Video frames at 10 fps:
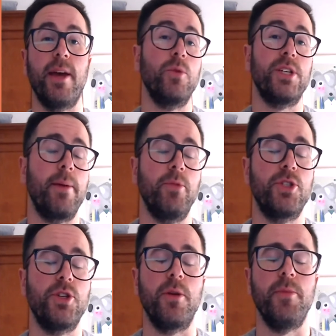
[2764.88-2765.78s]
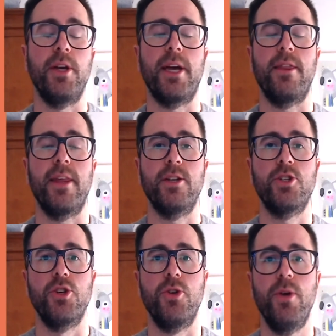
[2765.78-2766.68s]
was able to communicate that
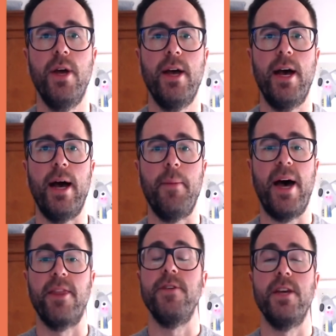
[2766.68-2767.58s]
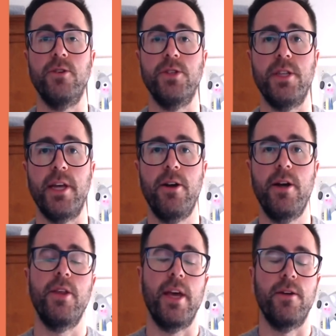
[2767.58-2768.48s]
to other vehicles in the
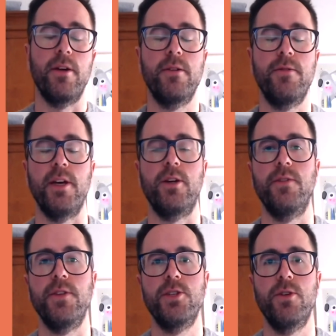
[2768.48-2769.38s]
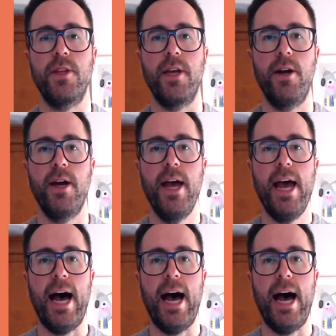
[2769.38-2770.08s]
area, the other vehicle of this sort in the area.